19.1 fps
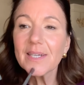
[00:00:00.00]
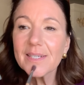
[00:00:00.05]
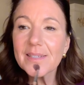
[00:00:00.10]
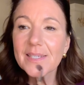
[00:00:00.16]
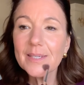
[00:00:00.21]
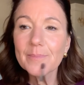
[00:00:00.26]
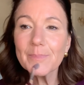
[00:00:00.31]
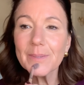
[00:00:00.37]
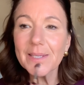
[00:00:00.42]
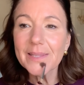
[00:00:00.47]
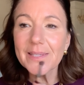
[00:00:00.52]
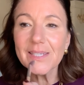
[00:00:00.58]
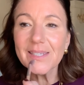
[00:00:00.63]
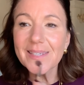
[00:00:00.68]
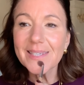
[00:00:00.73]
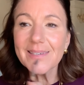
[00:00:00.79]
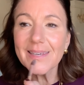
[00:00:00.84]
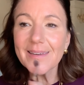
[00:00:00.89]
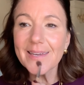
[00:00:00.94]
Dimple of the
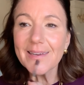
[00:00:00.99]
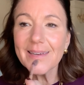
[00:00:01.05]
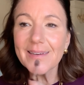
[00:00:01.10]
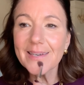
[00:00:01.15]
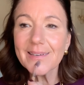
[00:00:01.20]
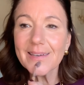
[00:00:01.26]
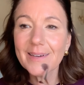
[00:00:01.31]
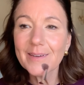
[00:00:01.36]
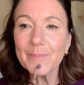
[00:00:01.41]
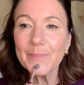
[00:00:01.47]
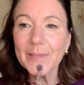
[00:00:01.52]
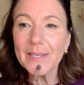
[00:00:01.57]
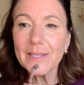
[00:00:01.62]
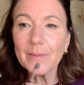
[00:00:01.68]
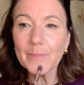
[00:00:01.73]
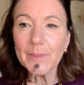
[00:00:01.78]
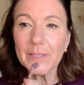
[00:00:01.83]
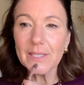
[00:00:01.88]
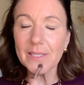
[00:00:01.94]
chin, go a
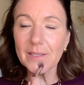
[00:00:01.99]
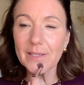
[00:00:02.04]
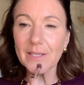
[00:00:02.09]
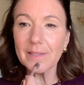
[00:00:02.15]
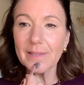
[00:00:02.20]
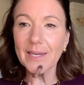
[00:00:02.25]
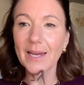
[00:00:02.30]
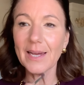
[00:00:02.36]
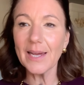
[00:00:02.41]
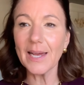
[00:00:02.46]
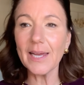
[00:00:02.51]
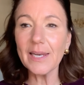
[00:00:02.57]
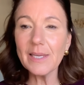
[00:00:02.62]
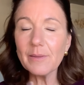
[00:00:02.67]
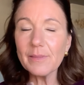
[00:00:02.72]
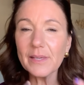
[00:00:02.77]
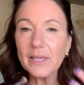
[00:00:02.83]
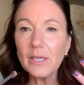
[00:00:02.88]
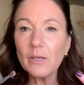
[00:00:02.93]
little bit dark there.
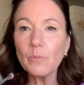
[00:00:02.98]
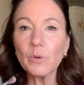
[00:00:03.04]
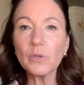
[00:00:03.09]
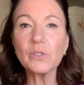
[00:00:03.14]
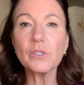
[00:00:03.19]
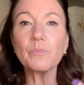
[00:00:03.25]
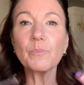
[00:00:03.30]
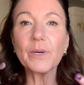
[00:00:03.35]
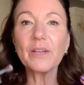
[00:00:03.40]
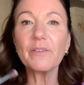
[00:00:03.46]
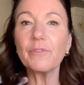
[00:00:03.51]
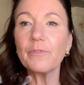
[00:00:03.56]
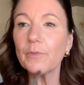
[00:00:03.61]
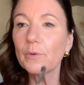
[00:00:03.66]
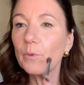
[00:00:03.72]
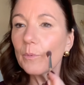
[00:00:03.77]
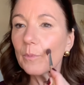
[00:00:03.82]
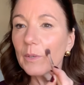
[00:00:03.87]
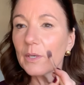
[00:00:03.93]
Anything you want to bring
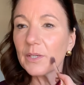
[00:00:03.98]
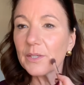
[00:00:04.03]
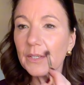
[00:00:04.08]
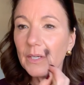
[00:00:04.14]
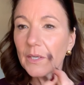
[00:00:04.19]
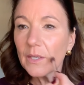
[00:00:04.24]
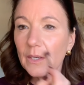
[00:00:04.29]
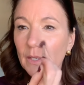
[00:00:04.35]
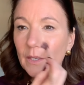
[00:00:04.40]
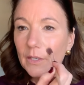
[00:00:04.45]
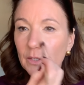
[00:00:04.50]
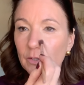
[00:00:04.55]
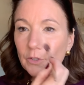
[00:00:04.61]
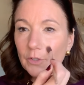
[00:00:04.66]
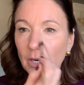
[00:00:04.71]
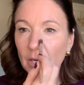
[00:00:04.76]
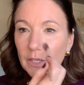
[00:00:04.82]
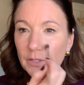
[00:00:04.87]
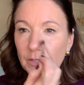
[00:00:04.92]
forward,
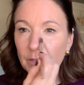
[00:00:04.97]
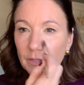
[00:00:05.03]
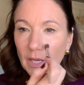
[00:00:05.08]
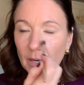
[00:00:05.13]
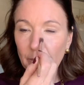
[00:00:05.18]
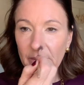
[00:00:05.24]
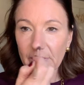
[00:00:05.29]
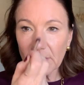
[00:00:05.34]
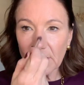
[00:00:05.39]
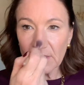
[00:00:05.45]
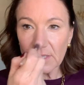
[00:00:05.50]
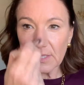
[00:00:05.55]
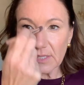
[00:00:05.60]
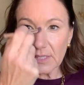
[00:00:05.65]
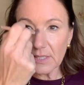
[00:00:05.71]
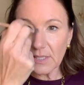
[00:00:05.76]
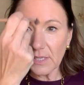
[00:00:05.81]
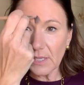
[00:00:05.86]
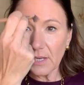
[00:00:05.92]
try and do that with the
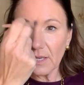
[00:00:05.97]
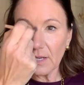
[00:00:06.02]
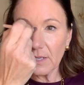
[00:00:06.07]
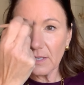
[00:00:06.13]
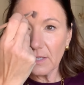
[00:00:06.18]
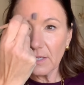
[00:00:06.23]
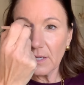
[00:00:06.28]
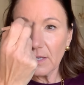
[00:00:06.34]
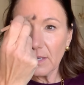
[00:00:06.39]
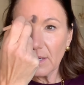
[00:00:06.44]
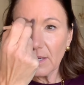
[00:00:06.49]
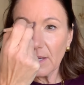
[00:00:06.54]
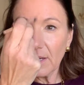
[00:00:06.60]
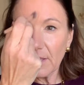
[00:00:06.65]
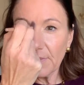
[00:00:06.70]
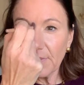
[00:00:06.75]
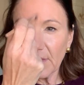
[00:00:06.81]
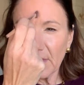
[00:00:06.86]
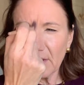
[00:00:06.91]
concealer.
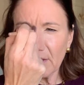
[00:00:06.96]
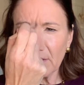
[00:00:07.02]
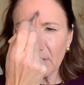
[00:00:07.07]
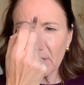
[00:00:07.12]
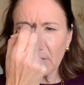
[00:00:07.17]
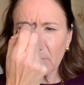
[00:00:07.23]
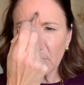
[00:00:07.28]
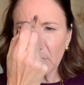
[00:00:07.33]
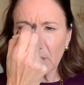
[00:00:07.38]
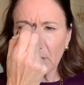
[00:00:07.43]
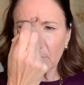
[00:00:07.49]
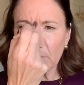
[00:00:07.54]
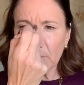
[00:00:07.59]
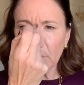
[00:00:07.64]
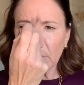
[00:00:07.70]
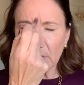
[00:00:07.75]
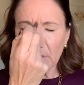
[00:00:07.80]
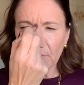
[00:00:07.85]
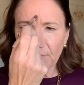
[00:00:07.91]
And then sometimes
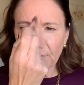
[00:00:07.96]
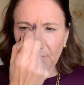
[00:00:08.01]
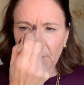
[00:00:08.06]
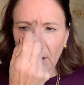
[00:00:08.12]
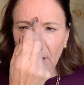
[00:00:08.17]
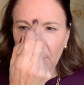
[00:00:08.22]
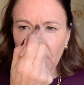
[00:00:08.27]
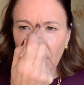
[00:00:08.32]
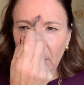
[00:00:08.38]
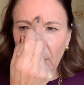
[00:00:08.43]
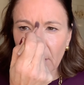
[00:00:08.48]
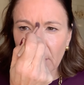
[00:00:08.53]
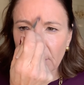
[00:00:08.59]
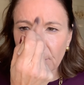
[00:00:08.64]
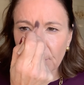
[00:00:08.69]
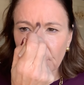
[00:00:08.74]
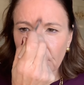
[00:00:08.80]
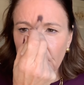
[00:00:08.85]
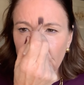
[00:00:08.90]
with the frown
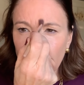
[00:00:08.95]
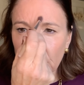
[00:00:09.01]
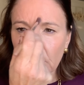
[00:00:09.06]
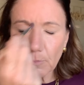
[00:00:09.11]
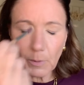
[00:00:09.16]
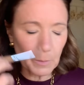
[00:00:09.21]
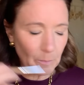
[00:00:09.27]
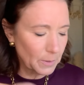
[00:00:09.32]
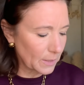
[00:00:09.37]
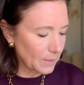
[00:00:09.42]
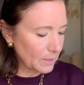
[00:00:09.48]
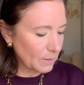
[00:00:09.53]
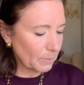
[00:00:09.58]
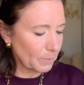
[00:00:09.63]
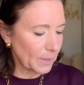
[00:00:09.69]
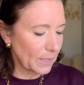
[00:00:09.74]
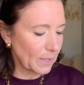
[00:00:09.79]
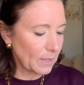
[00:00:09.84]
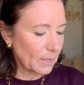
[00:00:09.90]
lines, you can just pop a little
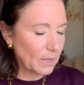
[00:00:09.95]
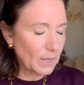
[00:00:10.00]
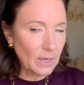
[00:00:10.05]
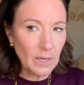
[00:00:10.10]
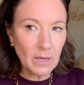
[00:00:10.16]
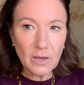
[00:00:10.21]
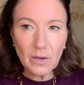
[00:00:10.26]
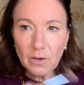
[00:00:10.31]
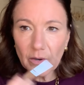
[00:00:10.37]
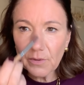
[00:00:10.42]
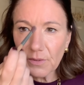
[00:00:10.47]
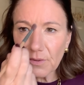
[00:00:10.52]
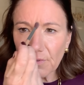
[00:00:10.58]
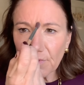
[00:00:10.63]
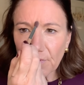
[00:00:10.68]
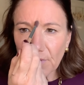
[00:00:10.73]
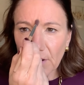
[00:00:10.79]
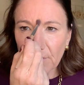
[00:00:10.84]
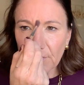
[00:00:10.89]
bit on the
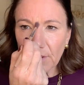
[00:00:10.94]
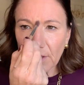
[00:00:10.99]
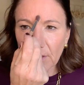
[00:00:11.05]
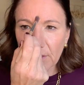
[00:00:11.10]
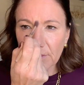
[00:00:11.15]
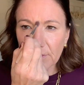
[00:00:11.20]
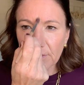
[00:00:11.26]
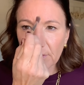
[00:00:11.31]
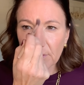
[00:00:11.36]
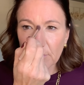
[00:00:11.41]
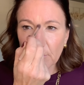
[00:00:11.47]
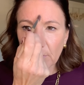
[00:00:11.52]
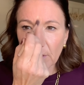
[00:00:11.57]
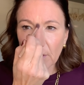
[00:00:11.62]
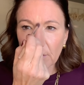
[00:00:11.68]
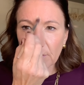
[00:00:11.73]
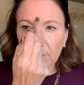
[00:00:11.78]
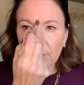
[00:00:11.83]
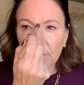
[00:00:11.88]
frown lines as
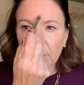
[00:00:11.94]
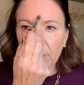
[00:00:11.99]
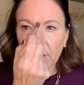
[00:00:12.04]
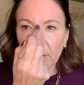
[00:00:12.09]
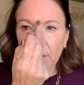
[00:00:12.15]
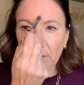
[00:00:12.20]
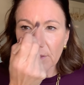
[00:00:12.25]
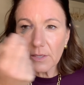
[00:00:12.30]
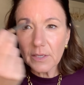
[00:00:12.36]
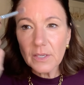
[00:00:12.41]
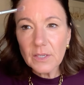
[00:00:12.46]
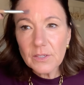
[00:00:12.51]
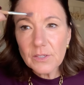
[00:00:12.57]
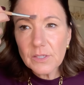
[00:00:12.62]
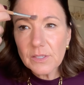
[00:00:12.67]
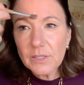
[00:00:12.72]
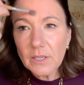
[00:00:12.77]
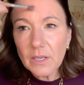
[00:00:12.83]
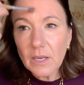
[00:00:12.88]
well. So
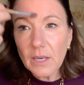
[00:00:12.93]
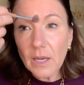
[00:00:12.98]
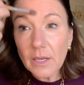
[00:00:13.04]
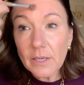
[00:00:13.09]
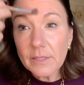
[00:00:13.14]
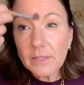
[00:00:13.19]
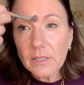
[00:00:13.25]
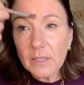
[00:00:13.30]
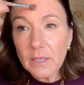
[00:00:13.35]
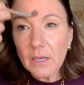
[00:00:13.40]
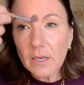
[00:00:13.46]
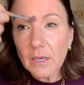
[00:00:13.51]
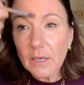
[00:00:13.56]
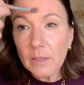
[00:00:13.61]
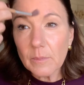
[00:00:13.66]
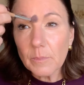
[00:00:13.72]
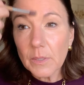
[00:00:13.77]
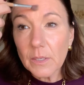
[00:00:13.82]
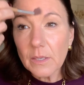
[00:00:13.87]
just to lighten it
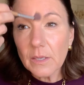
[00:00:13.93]
up.